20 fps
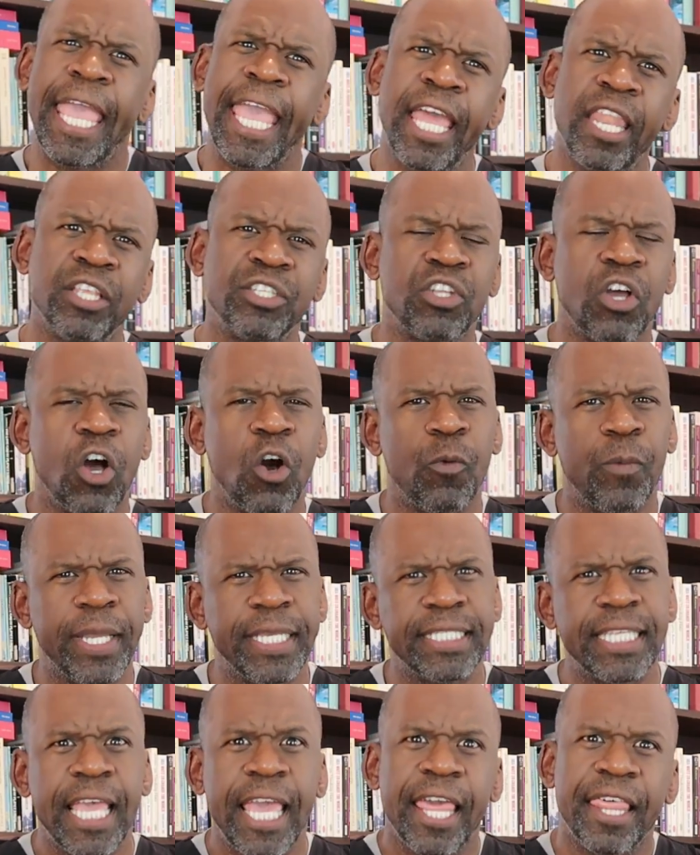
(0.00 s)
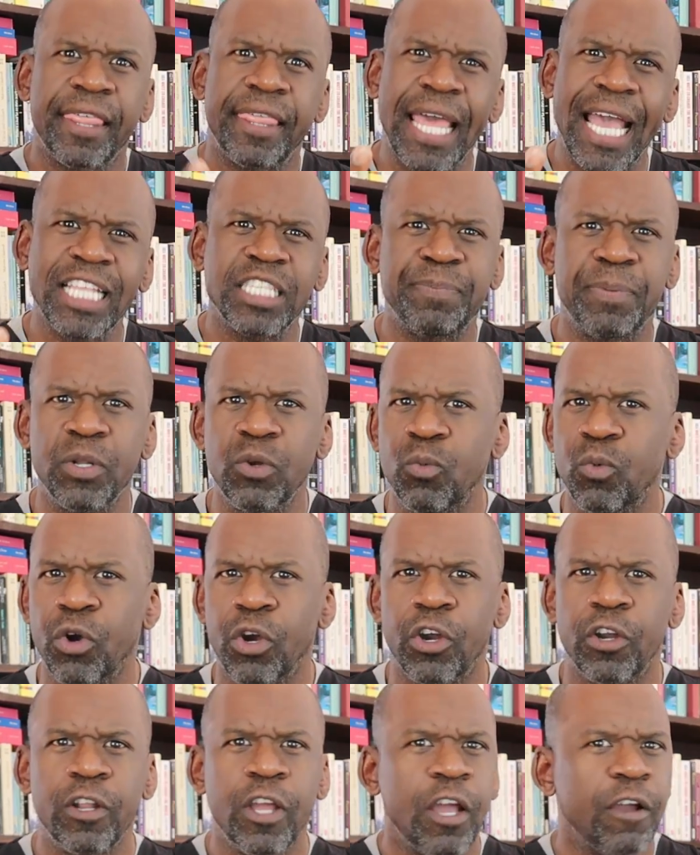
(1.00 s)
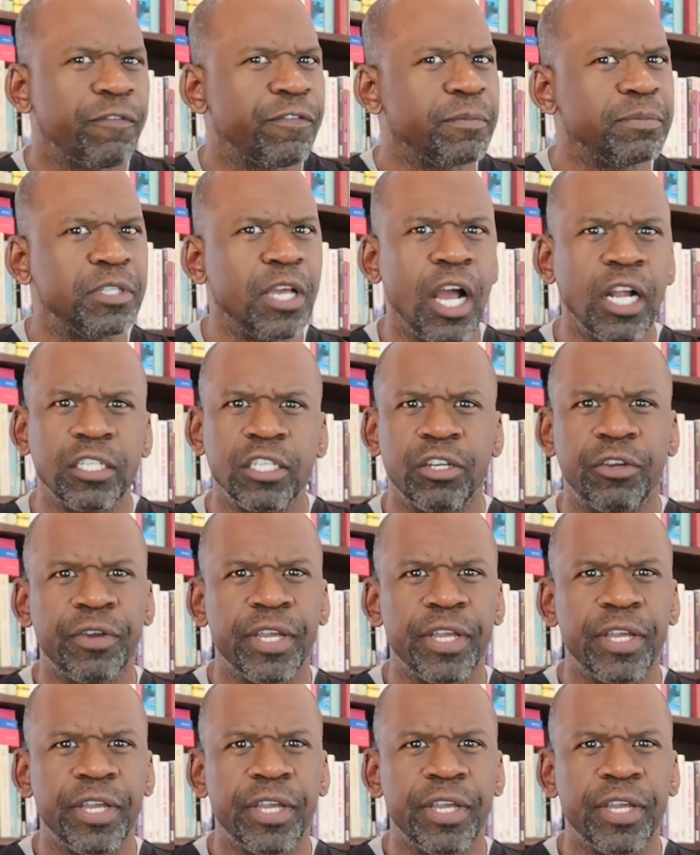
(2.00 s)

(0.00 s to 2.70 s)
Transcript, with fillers: And as always, that's been a word from Dr.